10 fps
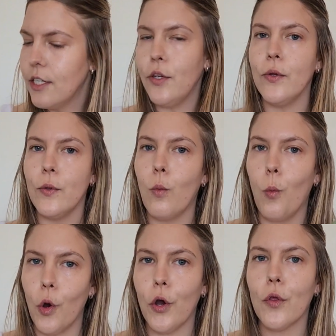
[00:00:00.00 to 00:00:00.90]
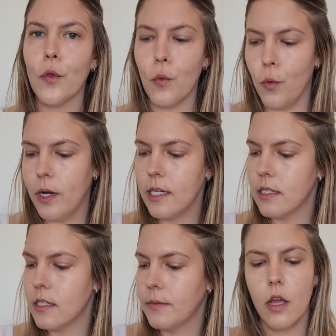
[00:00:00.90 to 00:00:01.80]
you'll work through
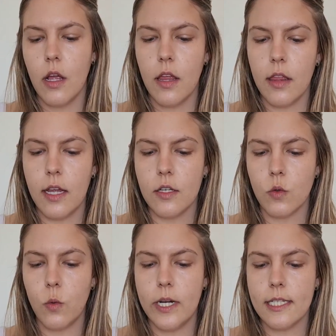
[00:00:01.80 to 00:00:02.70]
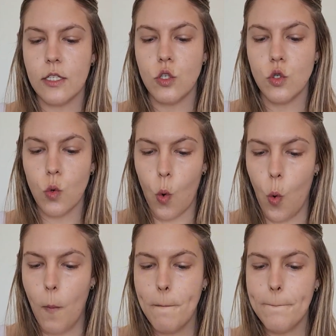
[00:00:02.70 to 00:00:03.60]
it. There's always a
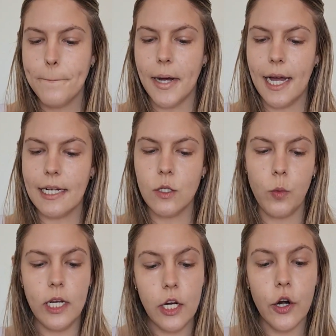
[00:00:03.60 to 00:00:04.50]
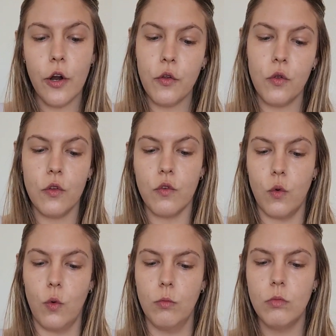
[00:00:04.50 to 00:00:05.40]
storm, but we need to go through the
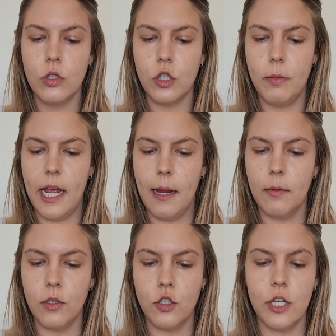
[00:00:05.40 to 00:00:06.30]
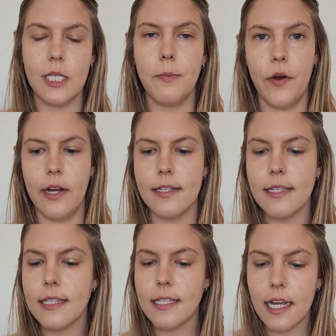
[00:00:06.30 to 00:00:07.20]
storm to be able to experience
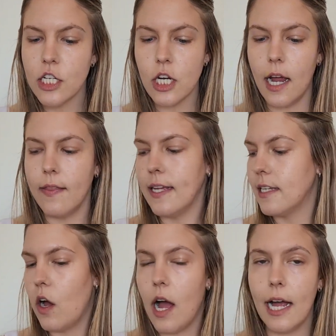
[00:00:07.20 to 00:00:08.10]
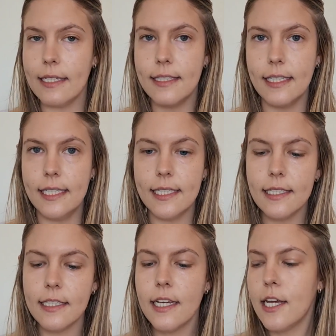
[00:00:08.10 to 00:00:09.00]
the sunshine. That's how I see
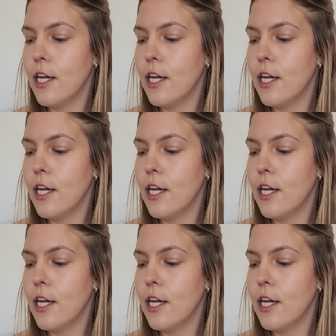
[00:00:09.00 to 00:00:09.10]
it.